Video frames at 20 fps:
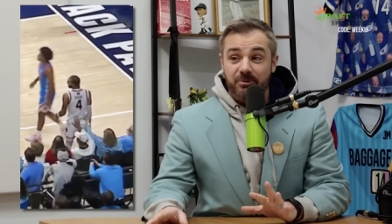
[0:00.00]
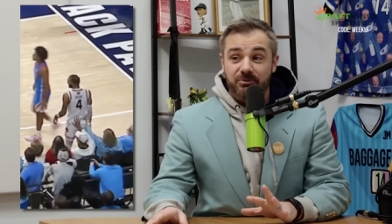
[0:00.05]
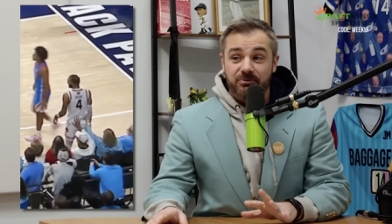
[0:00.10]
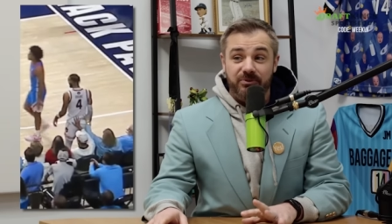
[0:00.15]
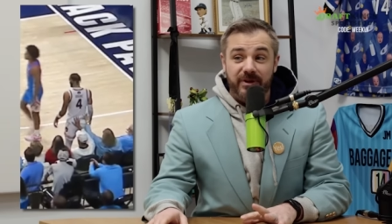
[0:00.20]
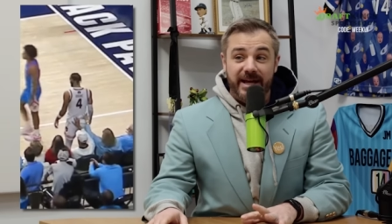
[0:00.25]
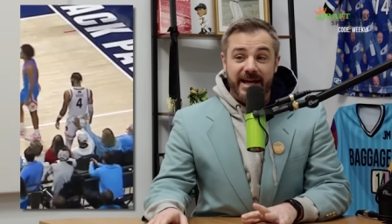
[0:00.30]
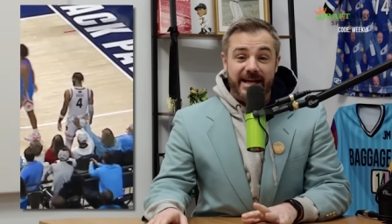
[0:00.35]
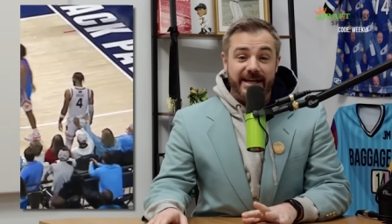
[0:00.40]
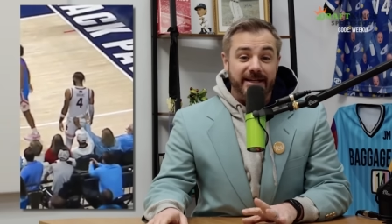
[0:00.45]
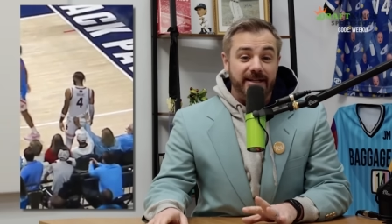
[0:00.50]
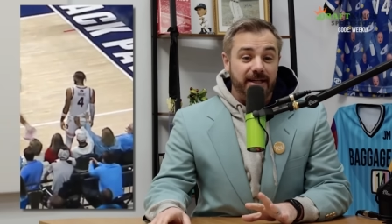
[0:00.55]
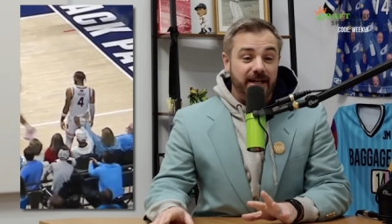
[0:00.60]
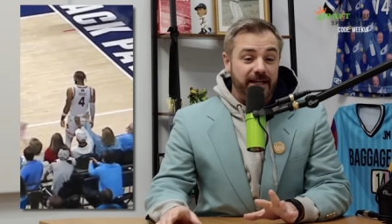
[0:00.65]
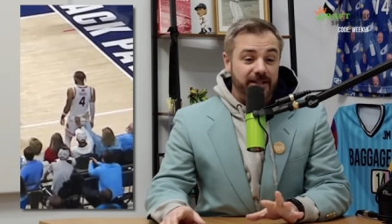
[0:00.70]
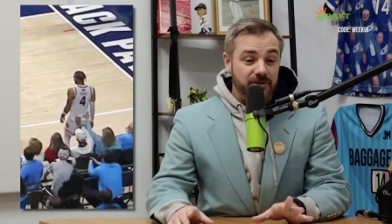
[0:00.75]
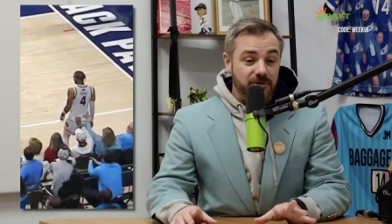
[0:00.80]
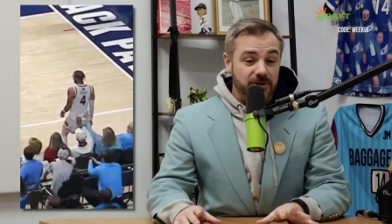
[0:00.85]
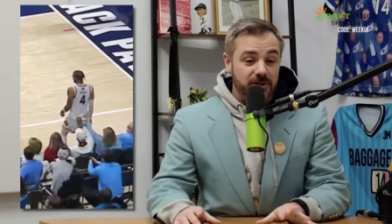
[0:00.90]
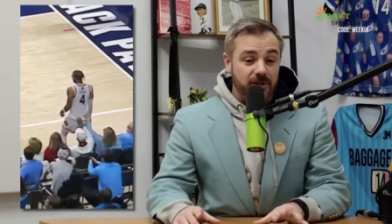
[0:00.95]
a fan
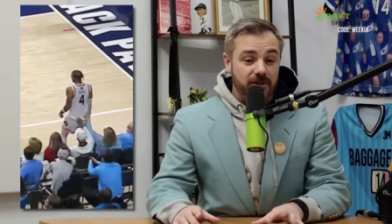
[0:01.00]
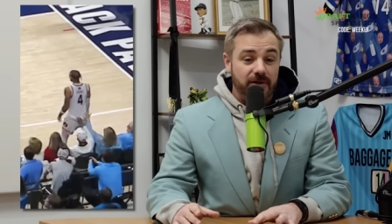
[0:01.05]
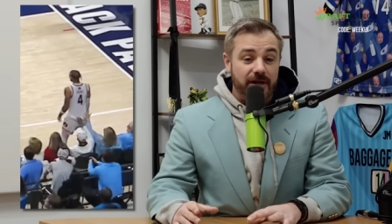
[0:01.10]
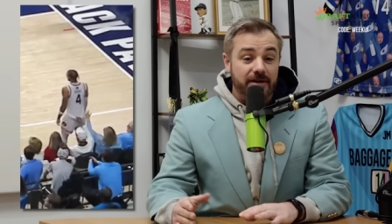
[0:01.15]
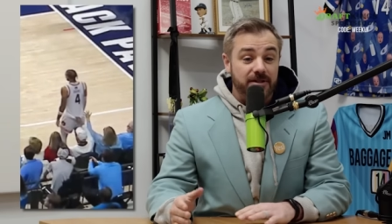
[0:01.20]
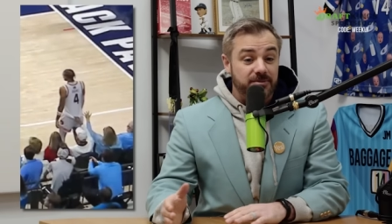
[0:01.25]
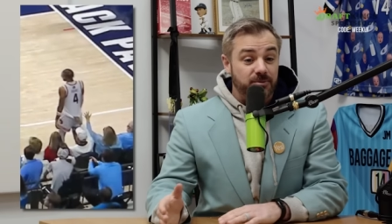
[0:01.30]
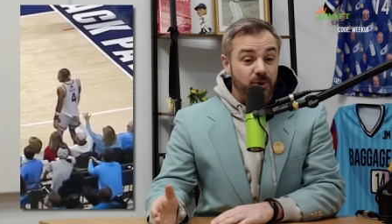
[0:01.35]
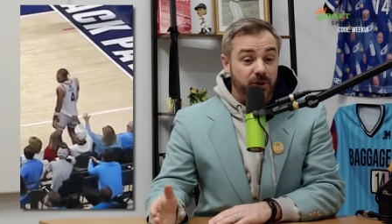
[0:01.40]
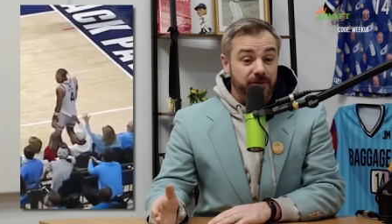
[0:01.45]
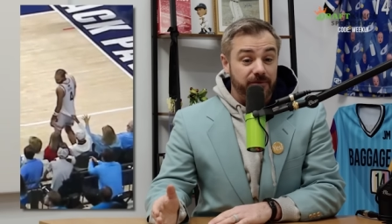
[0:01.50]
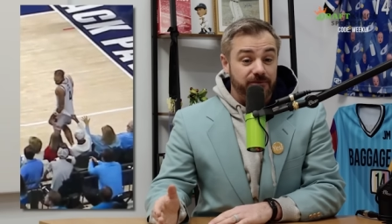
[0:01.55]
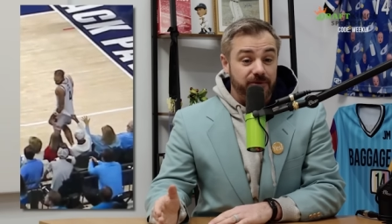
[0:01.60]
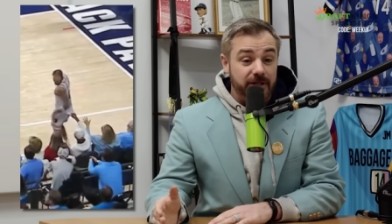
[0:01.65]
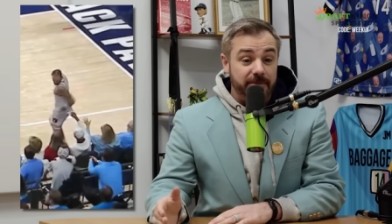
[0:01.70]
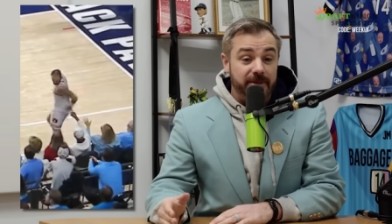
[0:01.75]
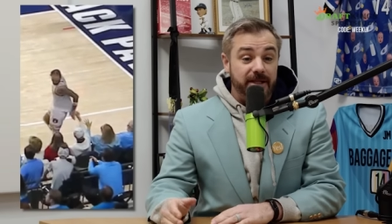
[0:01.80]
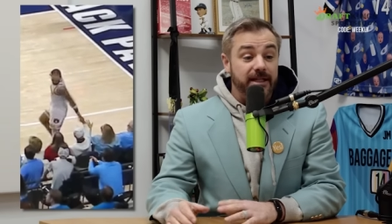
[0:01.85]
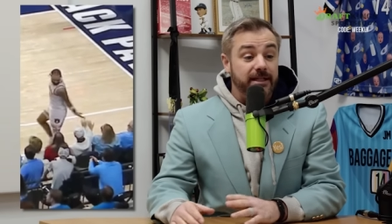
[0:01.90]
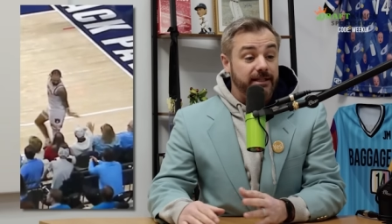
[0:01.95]
and you turn around as Morgan
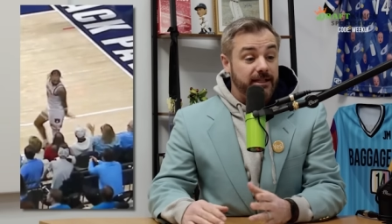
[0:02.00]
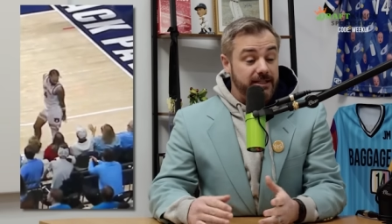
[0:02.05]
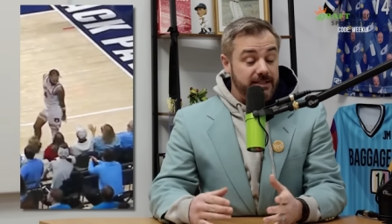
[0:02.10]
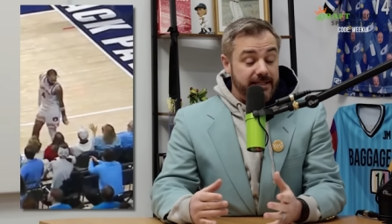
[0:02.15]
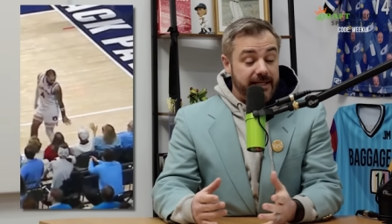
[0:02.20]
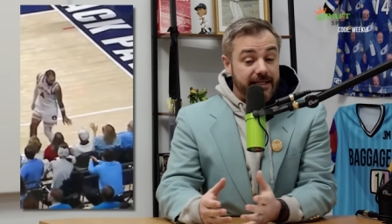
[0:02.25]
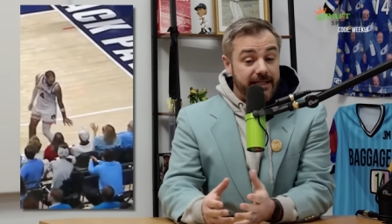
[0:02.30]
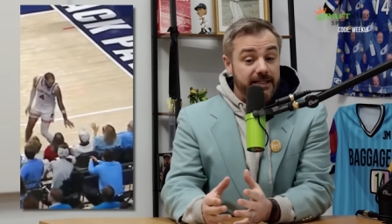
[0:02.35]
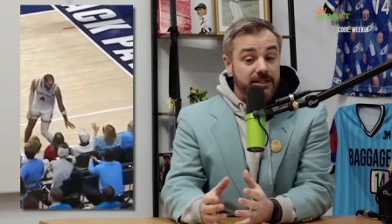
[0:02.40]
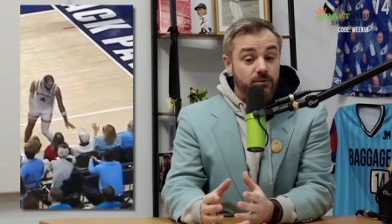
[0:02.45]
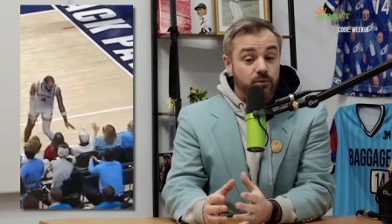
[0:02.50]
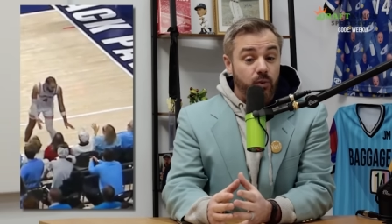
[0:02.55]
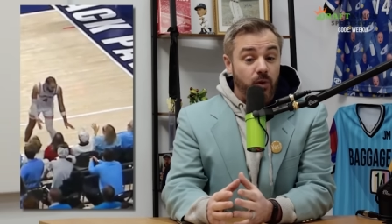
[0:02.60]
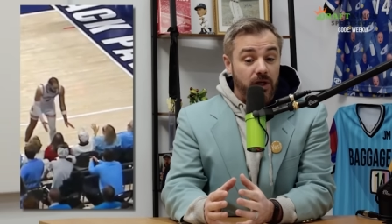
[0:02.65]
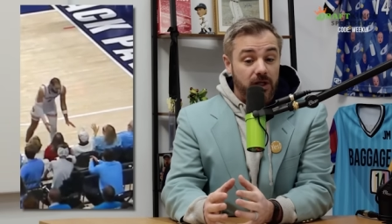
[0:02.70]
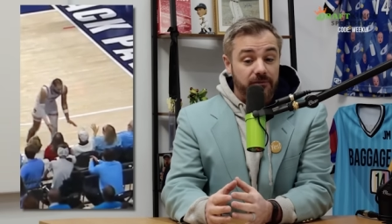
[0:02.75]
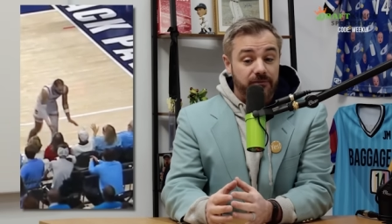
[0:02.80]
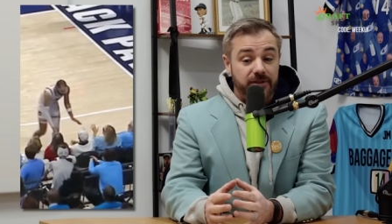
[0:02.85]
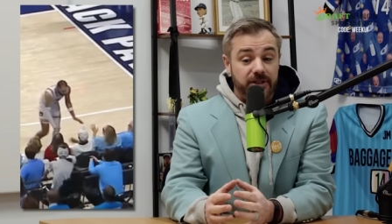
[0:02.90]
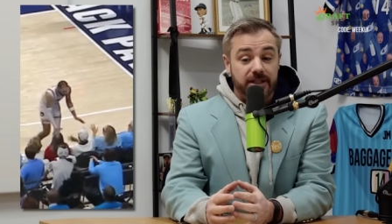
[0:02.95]
Freeman because that is
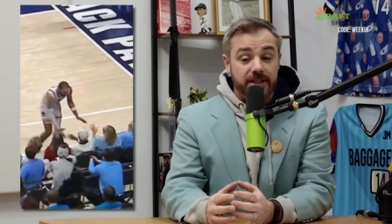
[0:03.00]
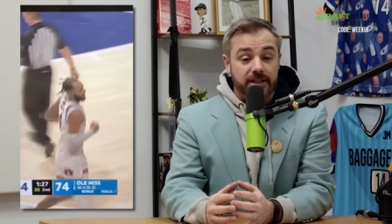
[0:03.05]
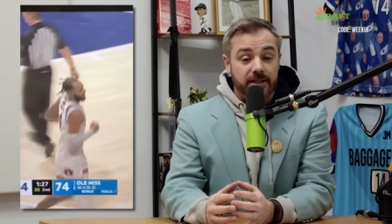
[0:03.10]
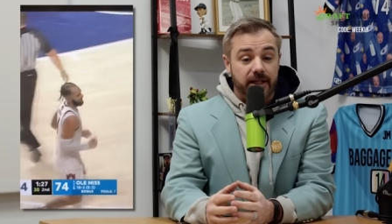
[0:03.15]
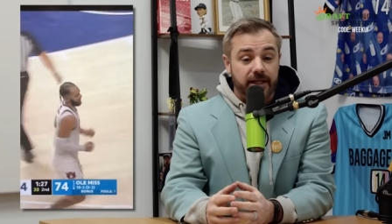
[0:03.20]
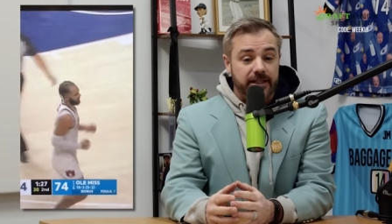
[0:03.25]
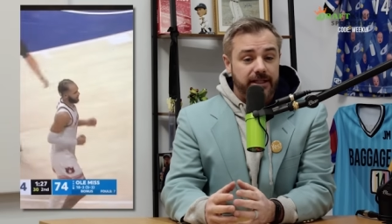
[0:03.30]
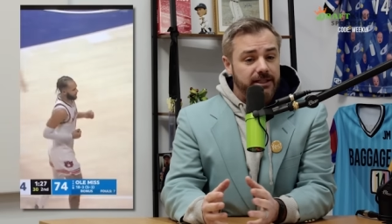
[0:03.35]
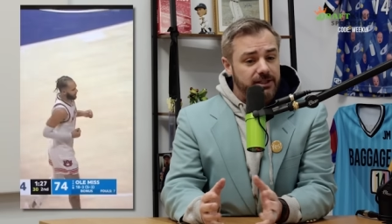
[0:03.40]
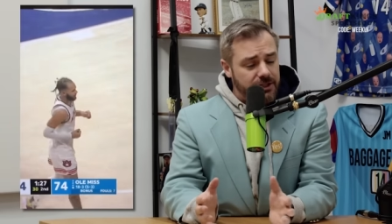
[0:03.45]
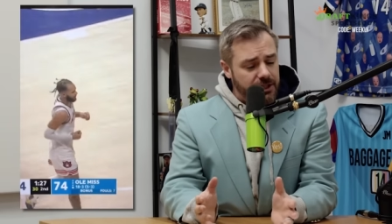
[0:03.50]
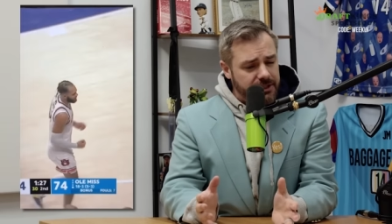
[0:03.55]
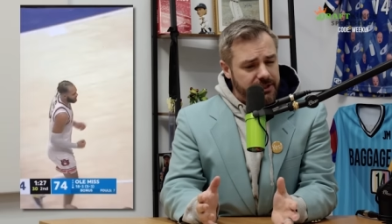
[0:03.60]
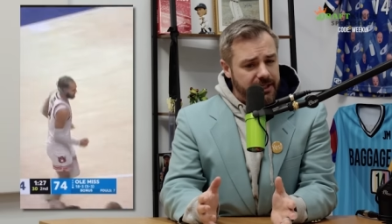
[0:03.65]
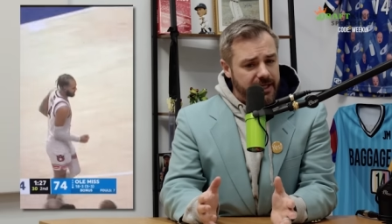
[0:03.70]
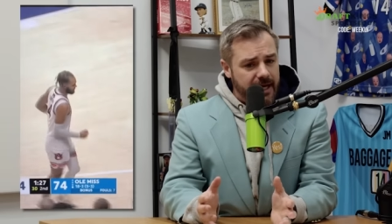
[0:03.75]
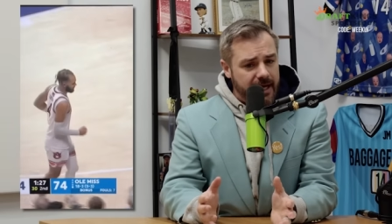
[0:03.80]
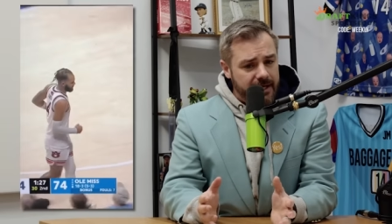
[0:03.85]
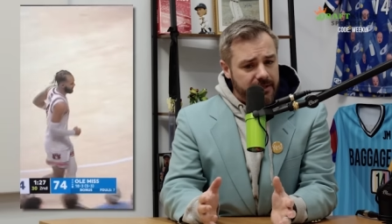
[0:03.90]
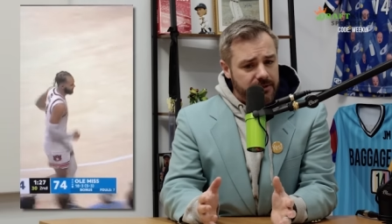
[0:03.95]
one of the, like, he's just
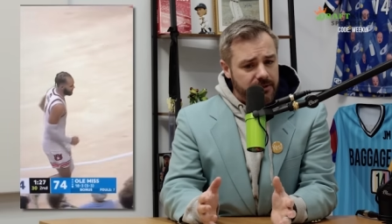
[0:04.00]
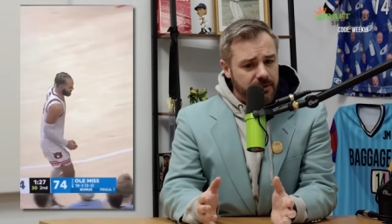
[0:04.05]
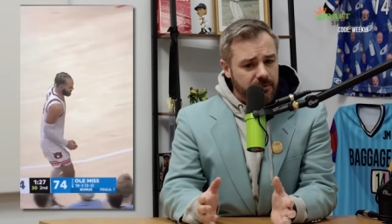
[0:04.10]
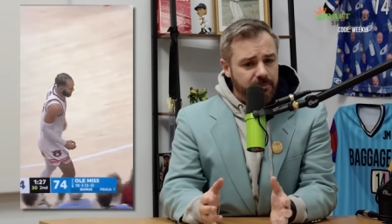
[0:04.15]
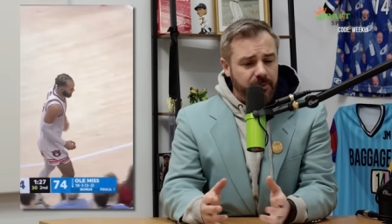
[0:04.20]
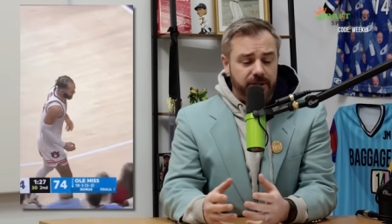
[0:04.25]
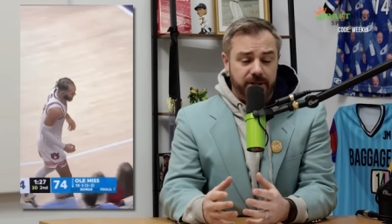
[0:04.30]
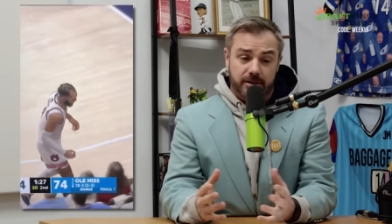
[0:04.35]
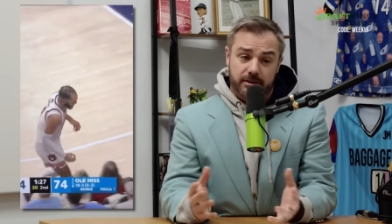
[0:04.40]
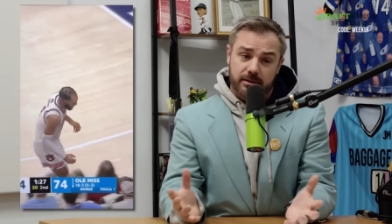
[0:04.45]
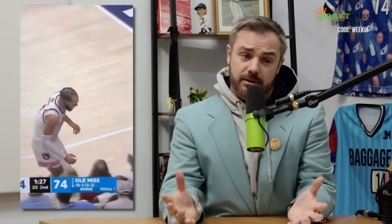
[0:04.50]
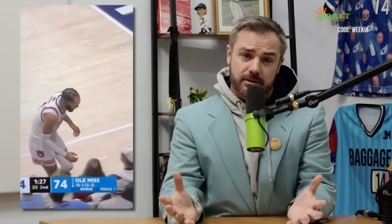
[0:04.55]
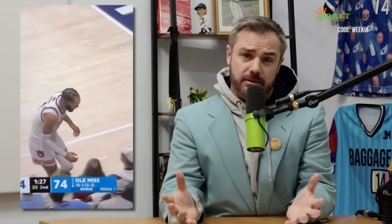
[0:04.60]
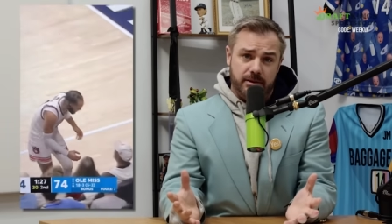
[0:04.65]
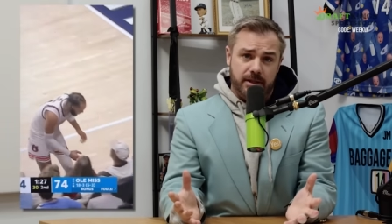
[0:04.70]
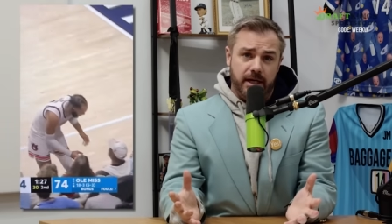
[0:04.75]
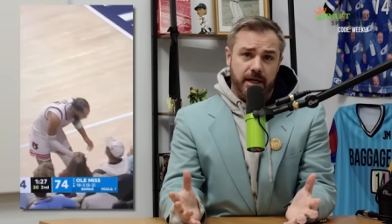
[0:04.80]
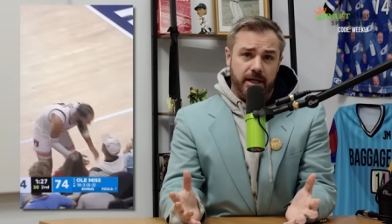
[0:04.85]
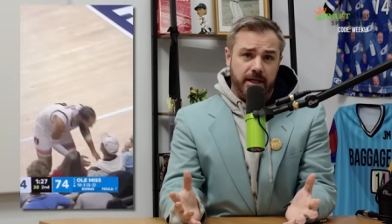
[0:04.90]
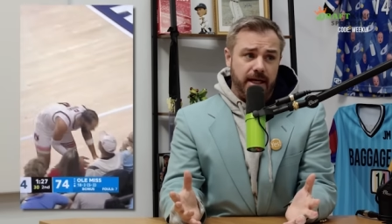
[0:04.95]
an actor, but
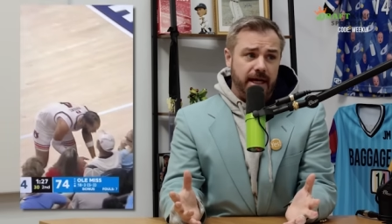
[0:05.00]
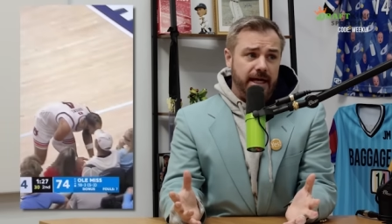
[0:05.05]
kind of